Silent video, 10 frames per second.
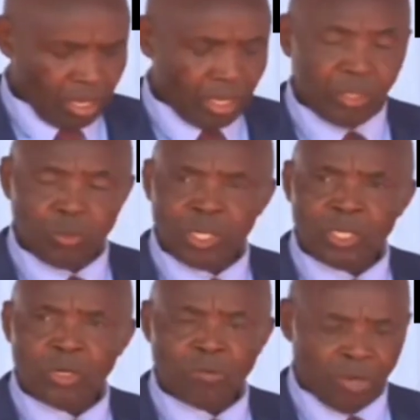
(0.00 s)

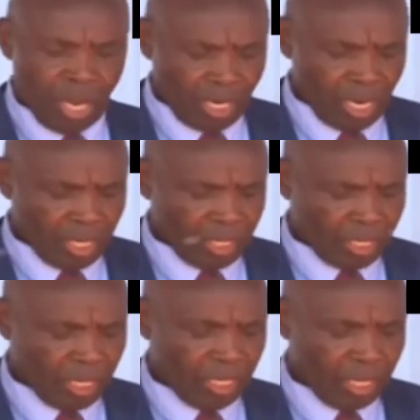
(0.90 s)
Registration of
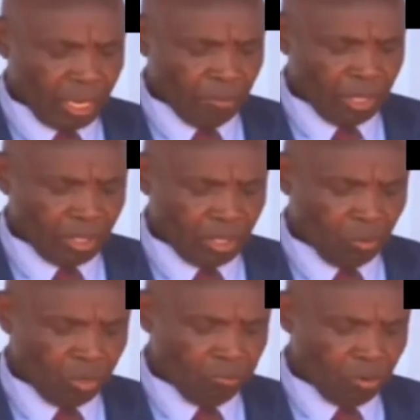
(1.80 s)
runners in NEMIS
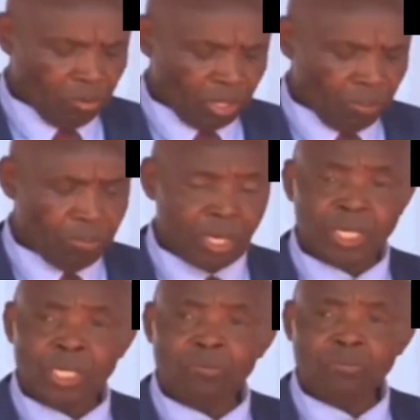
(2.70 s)
will form the
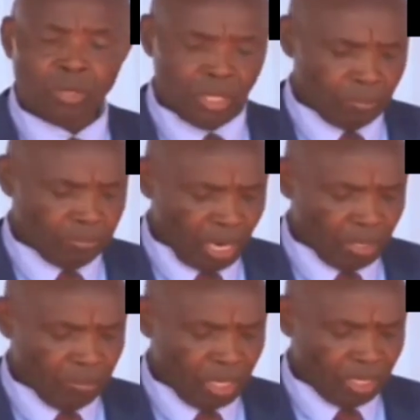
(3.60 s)
basis for
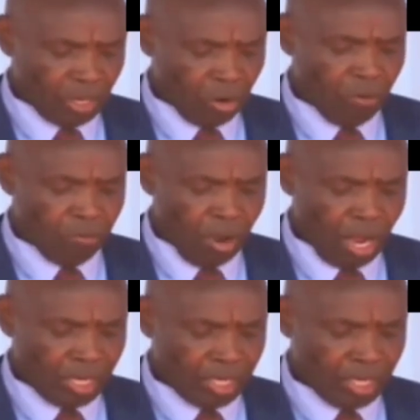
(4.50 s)
disbursement of
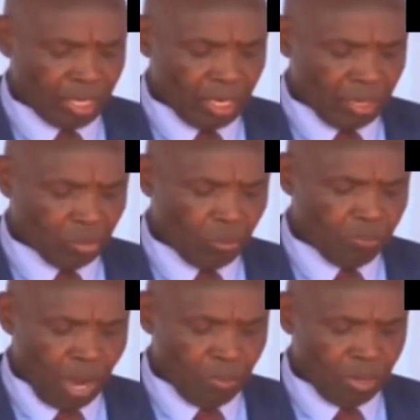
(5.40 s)
funds to
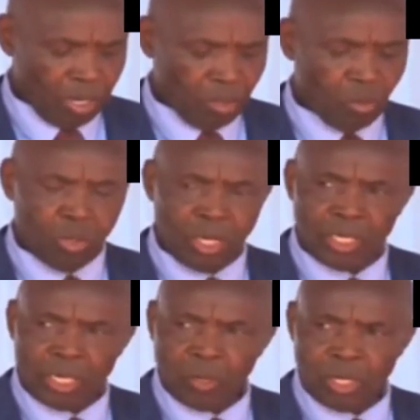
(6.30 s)
public
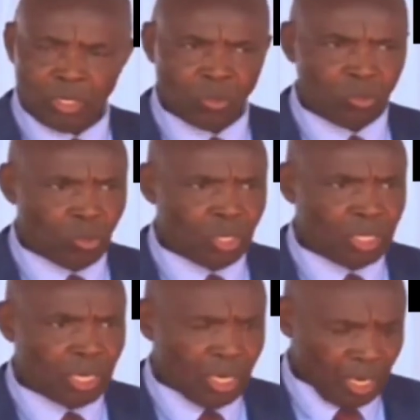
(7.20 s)
junior secondary
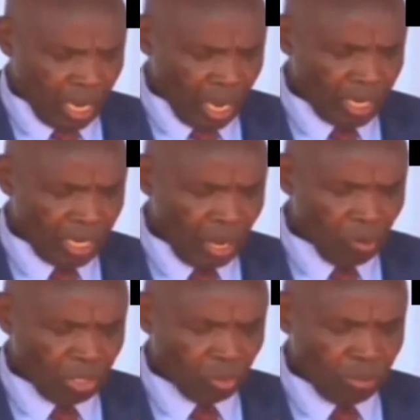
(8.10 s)
schools, and I
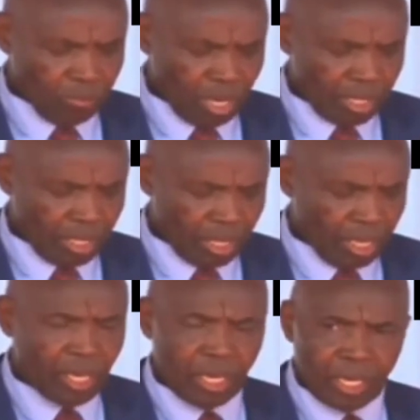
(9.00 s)
want to repeat
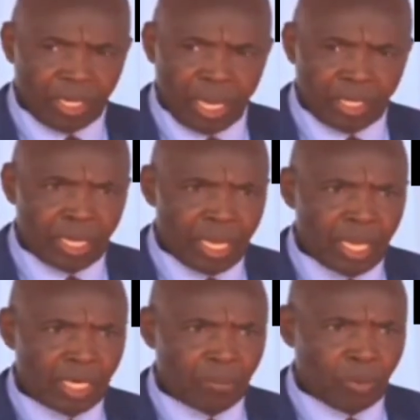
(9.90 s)
that
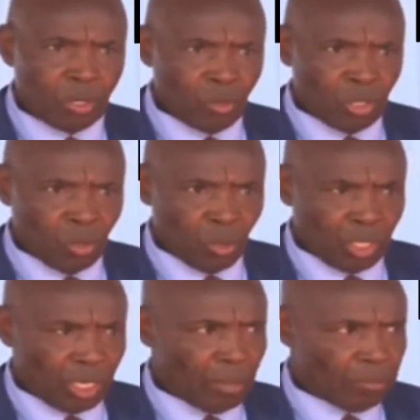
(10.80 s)
anybody who is
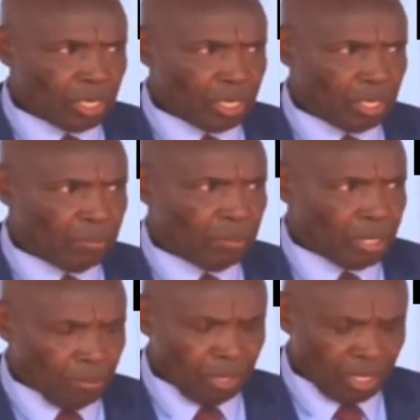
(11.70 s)
not captured in
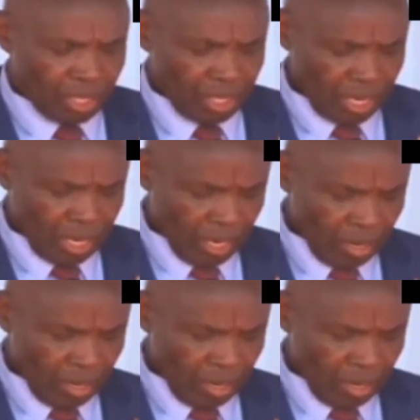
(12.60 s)
NEMIS